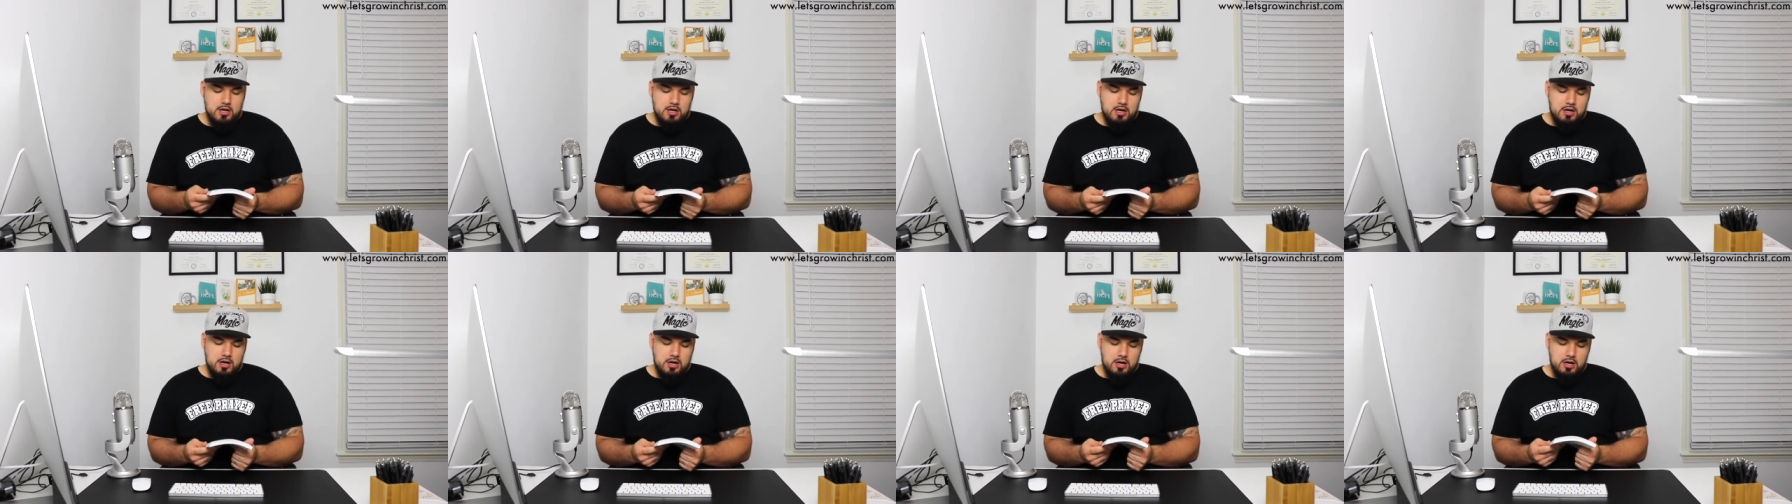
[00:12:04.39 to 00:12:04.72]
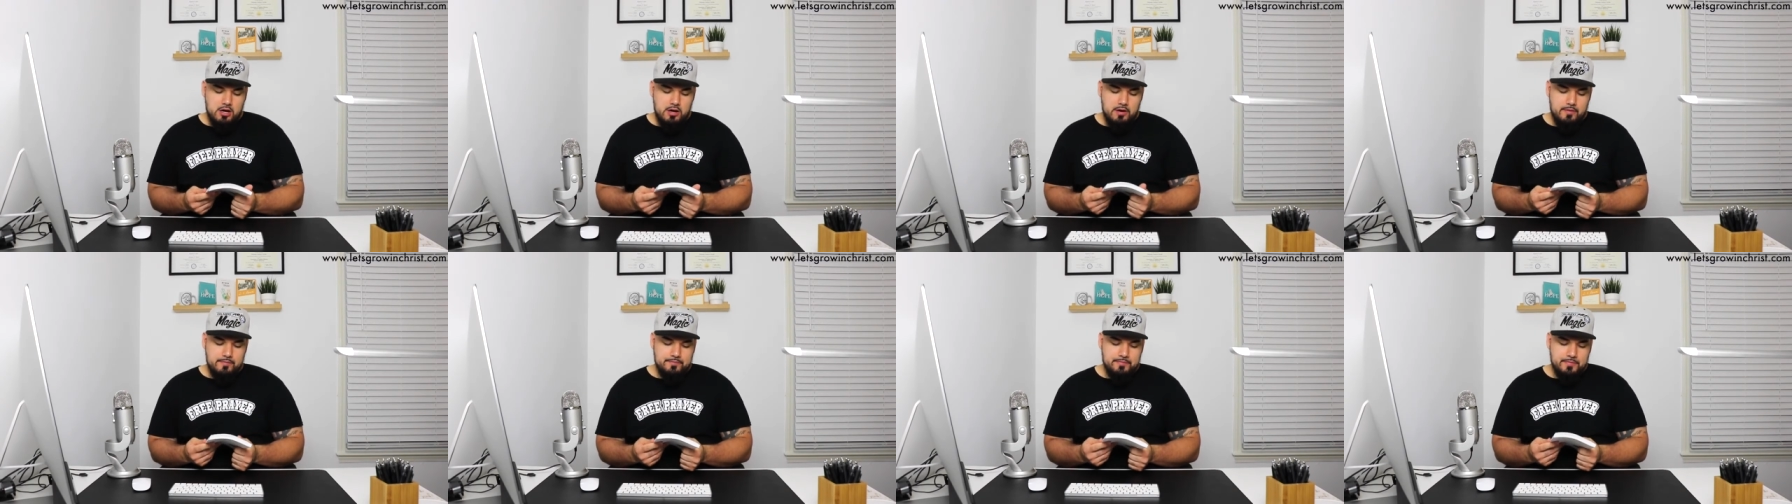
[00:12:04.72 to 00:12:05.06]

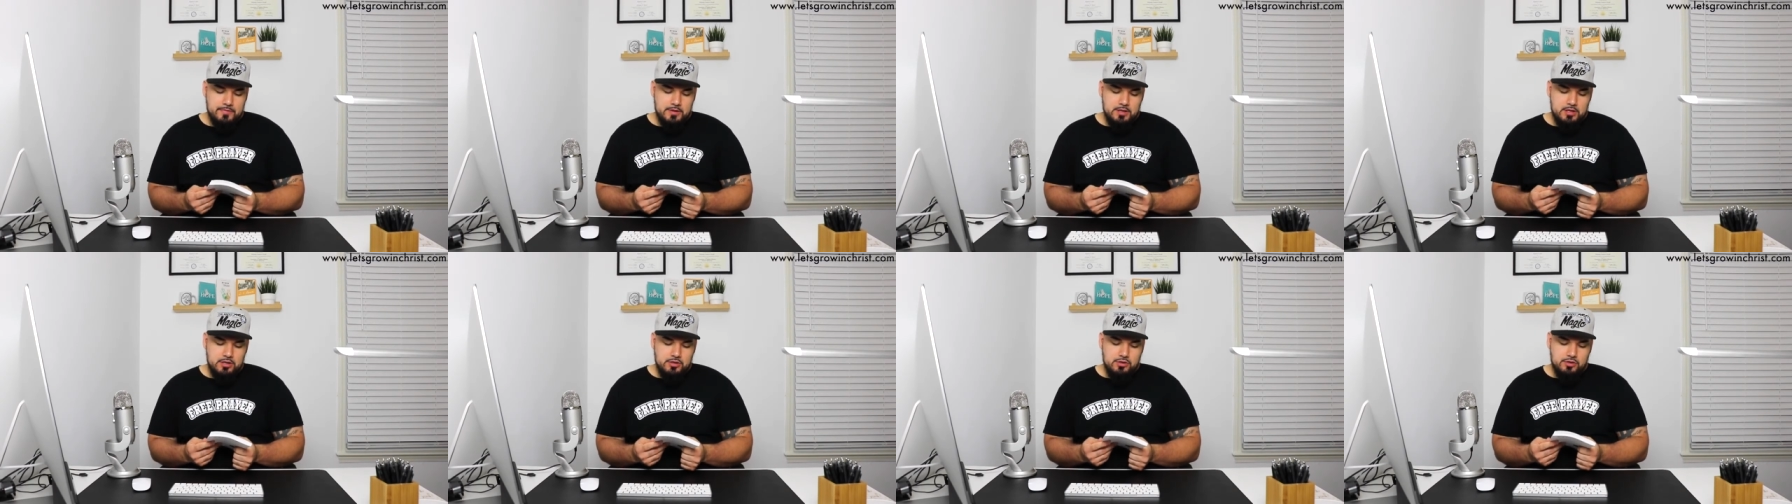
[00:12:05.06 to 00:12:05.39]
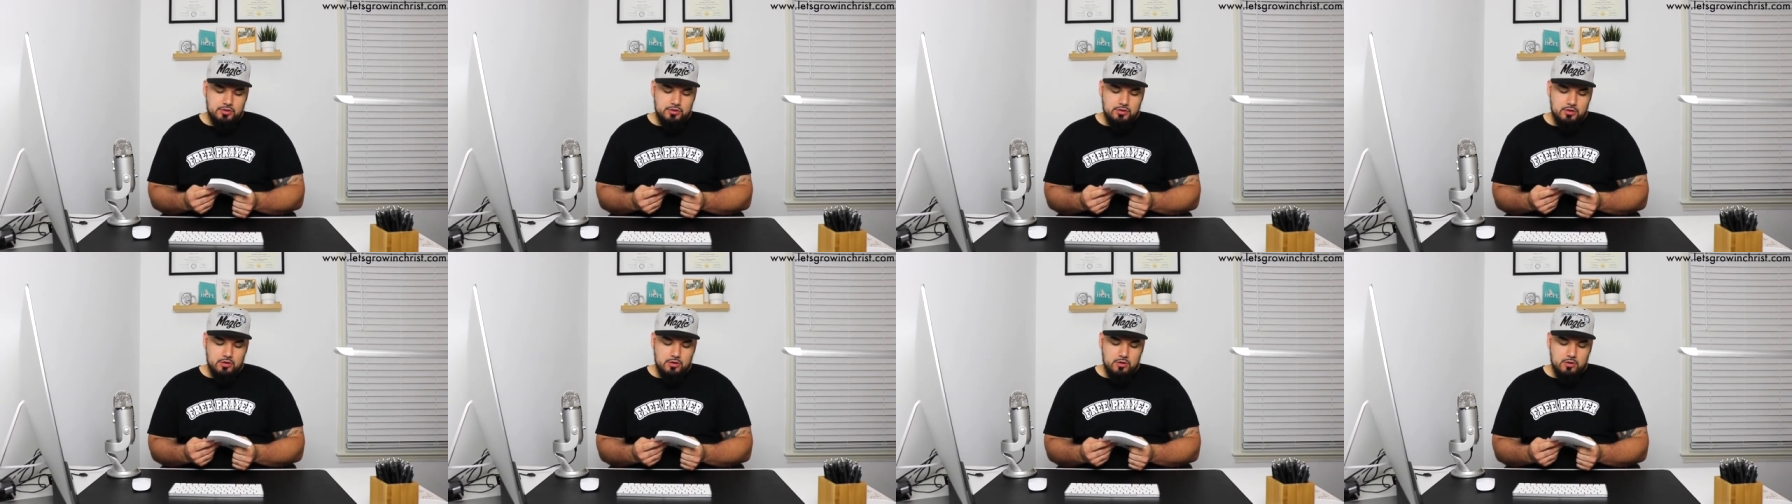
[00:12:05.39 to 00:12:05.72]
Um,
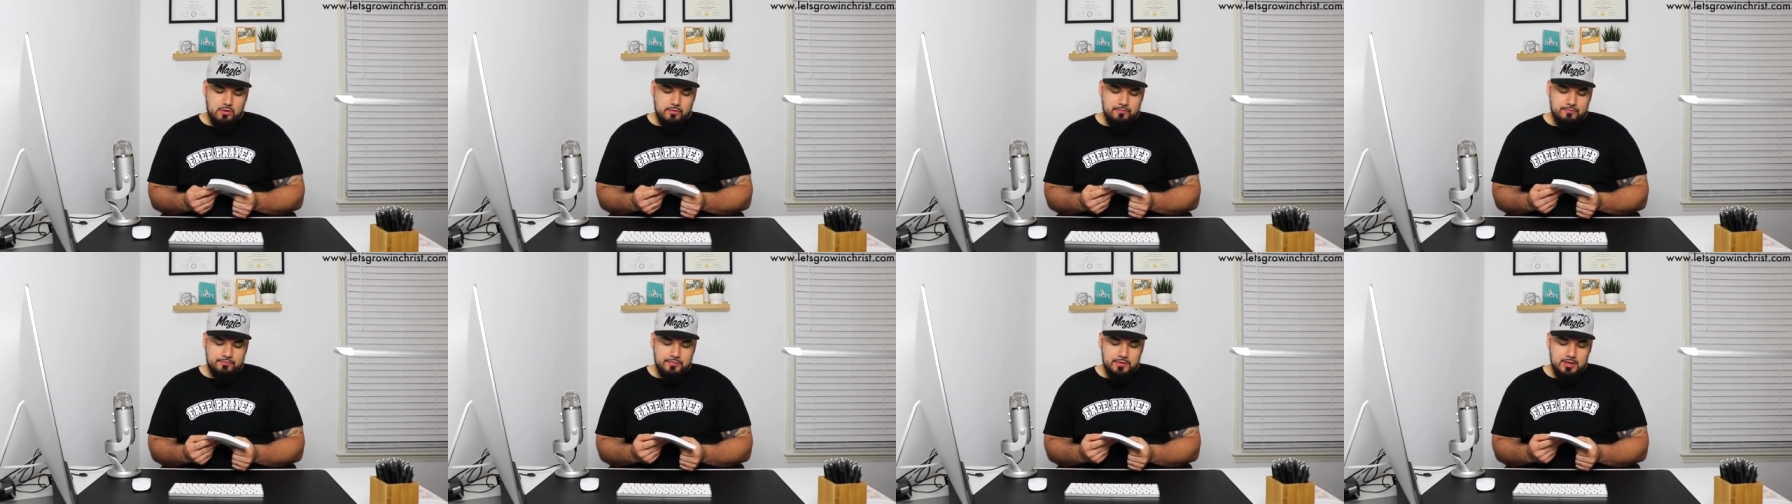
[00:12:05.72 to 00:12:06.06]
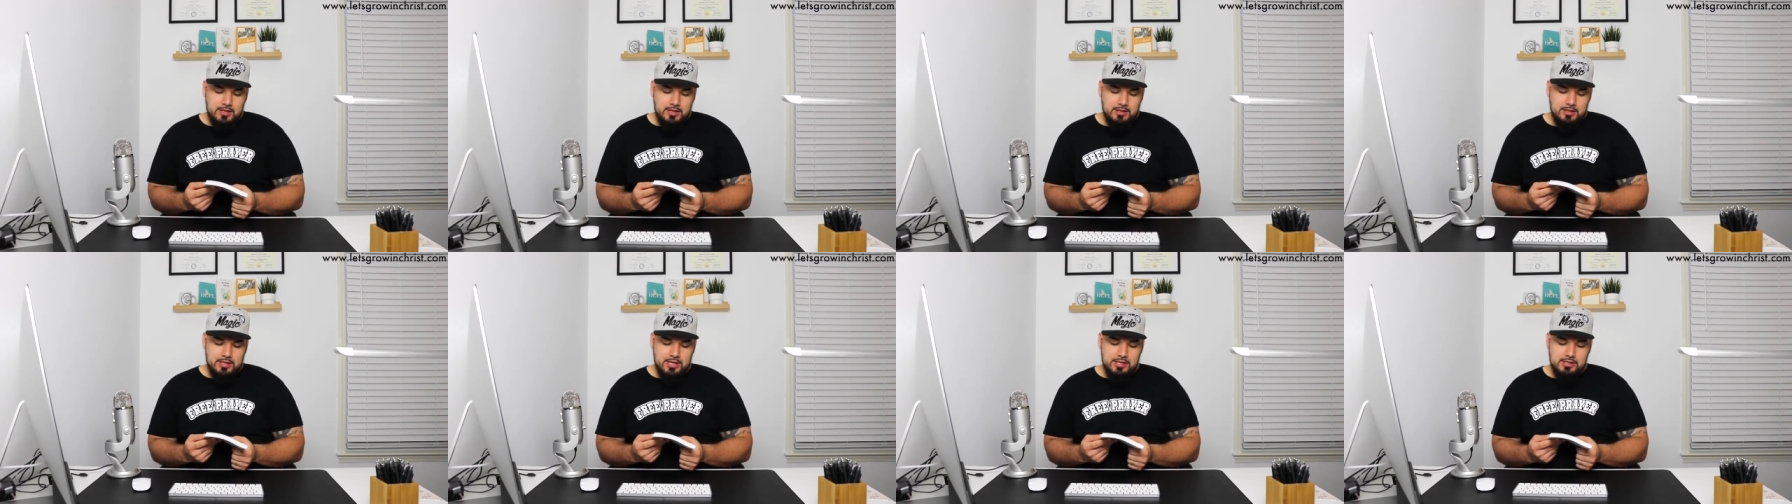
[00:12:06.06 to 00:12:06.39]
so
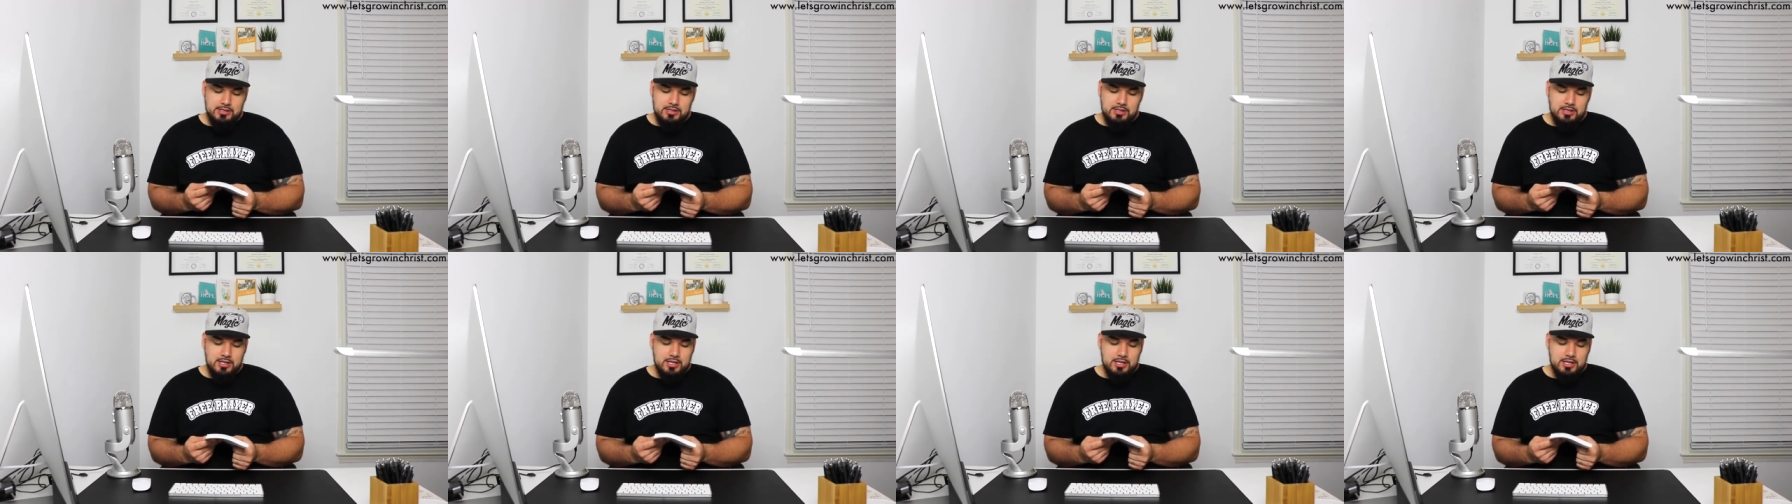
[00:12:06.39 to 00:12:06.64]
let's